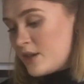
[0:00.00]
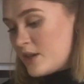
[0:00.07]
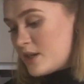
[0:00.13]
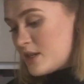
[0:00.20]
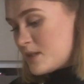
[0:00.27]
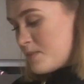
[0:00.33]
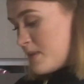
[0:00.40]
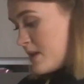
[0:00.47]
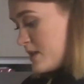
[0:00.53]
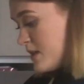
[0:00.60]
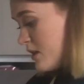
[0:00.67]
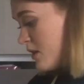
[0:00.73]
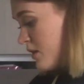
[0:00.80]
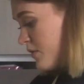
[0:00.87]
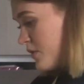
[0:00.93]
There is my
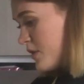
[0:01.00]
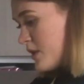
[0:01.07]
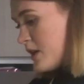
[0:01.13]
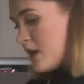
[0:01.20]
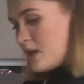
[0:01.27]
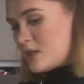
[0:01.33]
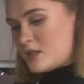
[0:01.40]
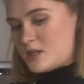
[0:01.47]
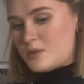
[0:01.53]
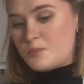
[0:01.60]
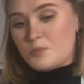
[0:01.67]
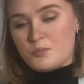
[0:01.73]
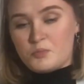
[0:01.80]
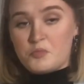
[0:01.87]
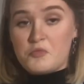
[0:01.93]
dinner for the next
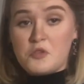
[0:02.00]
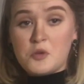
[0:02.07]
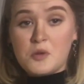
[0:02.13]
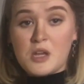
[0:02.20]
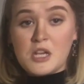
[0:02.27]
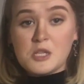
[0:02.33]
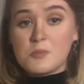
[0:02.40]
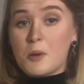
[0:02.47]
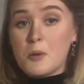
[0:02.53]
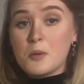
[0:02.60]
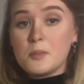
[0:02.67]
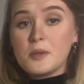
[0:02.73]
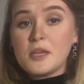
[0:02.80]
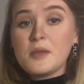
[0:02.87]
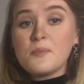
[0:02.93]
few days
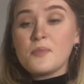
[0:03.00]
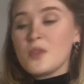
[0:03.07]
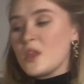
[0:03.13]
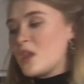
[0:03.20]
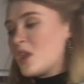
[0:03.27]
probably.